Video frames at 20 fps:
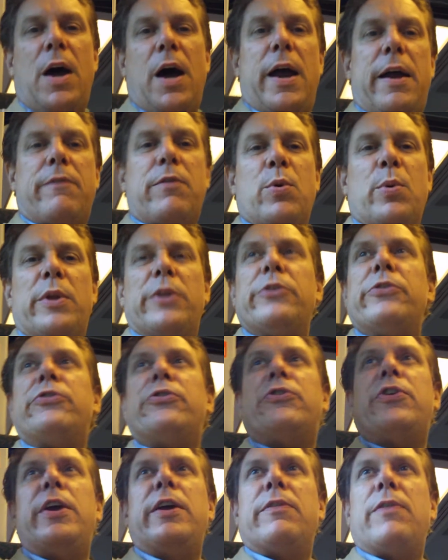Hi everyone, this is
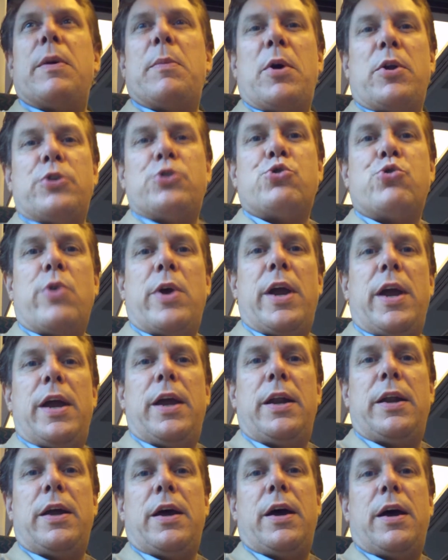Steve. I'm on the
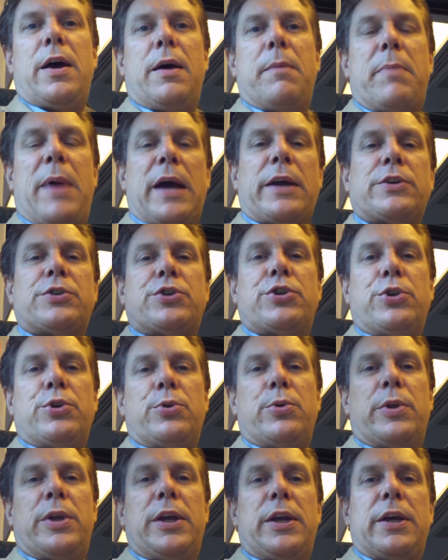train uh, back to
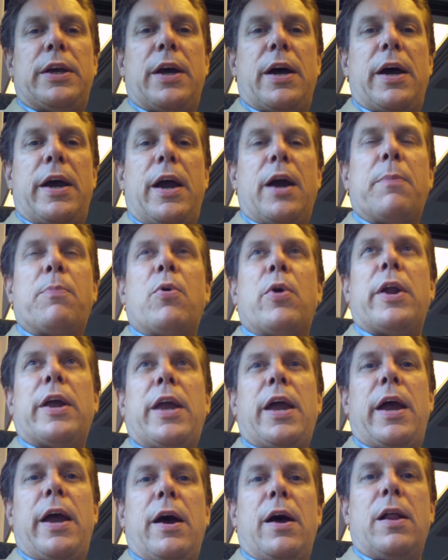the uh, airport in
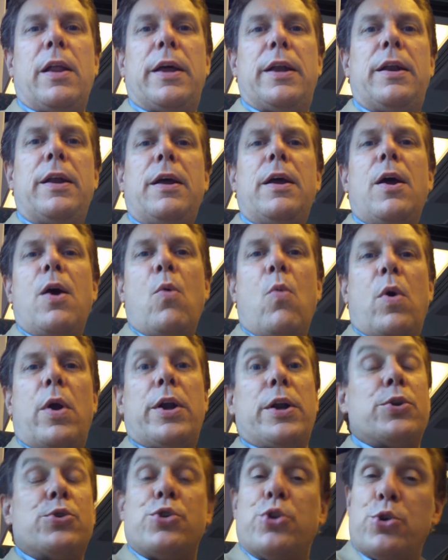K L, and want
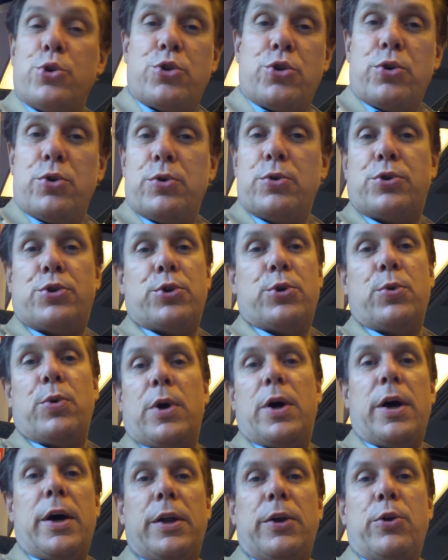to introduce you
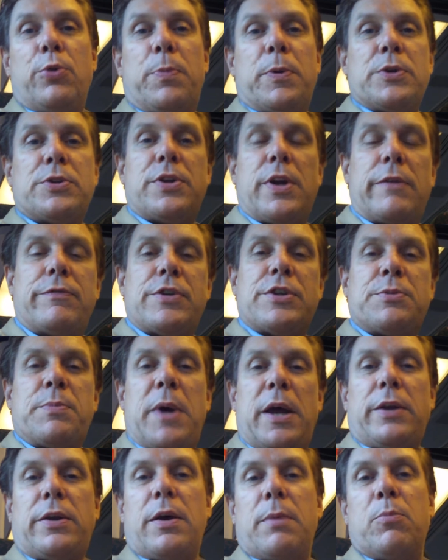to a new person I've just
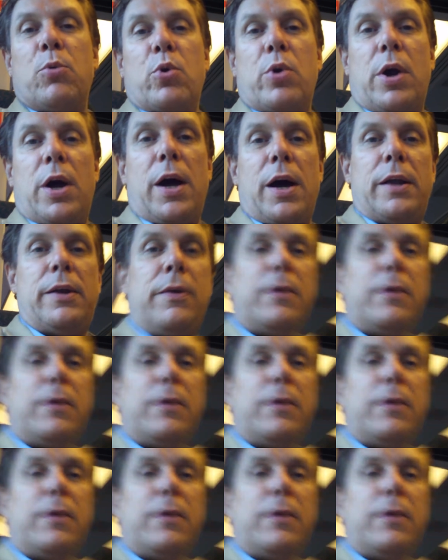met, Mourad.